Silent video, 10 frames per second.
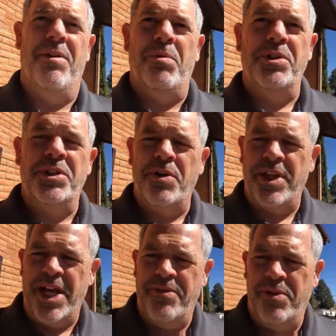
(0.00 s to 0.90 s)
we're so
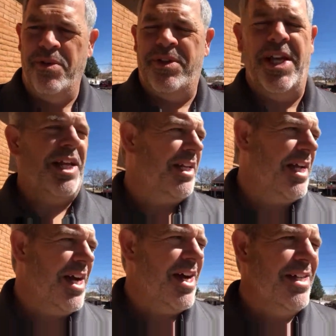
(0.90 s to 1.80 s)
thankful
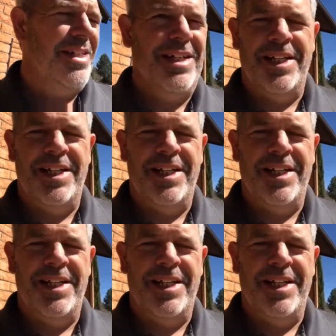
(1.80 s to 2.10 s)
that God